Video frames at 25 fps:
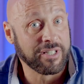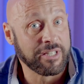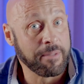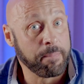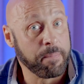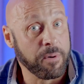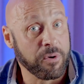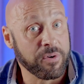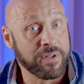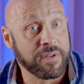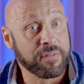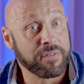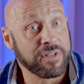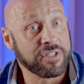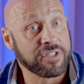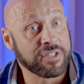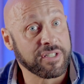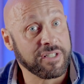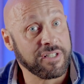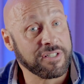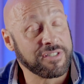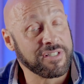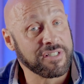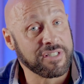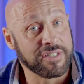that the body of
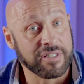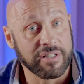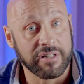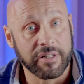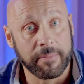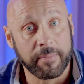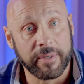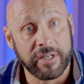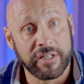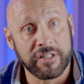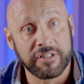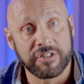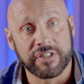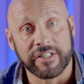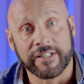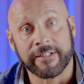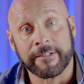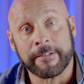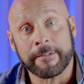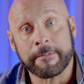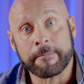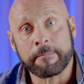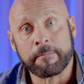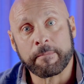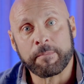research is still emerging.
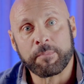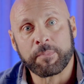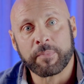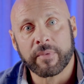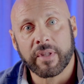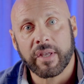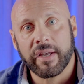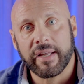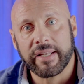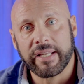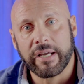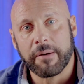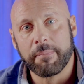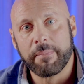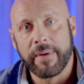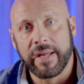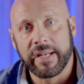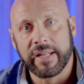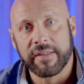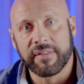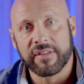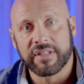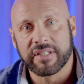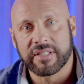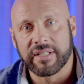Now,
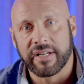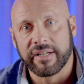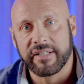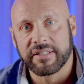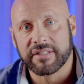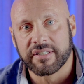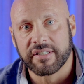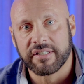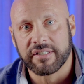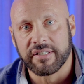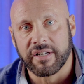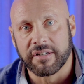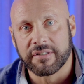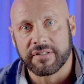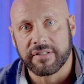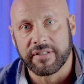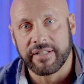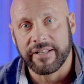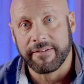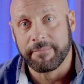many of the studies conducted